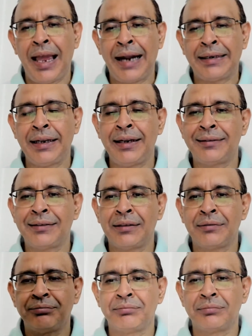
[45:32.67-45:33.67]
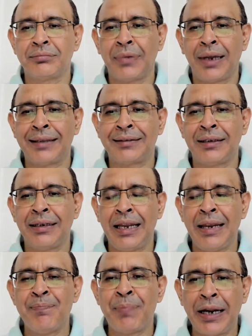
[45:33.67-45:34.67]
acting as an
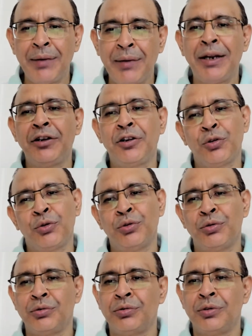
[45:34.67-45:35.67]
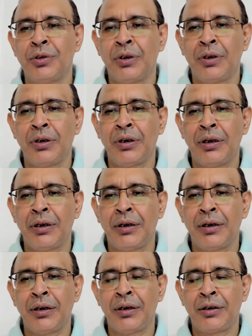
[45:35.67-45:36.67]
impediment to
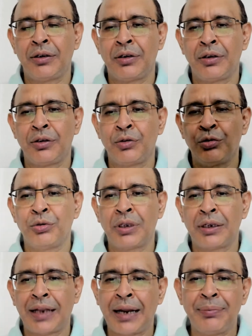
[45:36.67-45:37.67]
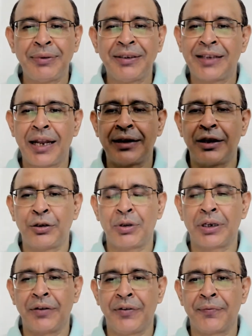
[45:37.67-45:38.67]
the dietary care that
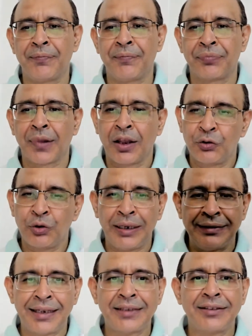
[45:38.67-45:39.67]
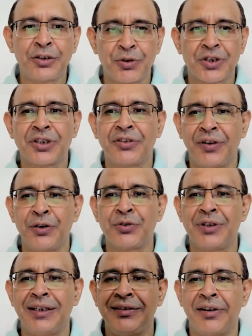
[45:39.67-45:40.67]
you are giving. So in such situations, we
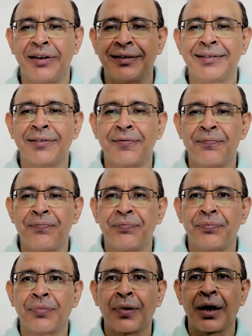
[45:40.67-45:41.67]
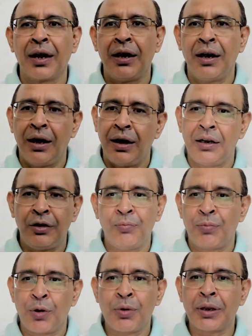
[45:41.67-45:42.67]
use these drugs.
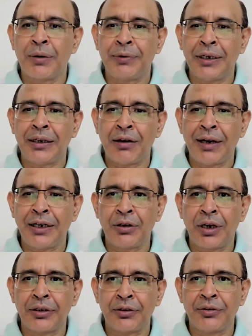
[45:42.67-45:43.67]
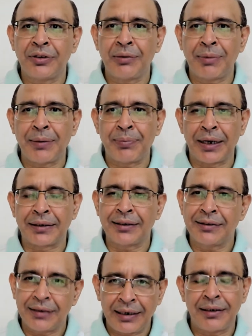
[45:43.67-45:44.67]
Bromocriptine now I do not use in my
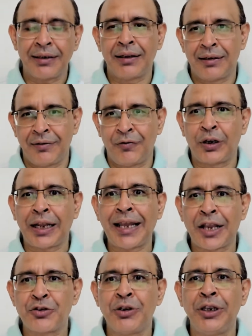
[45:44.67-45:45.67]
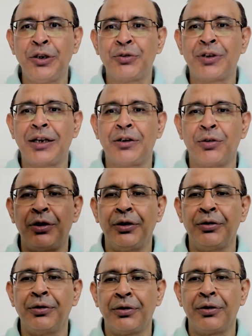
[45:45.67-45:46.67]
practice, and what I actually use, I
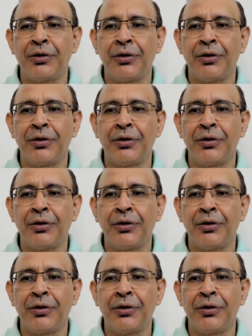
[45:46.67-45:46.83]
told you.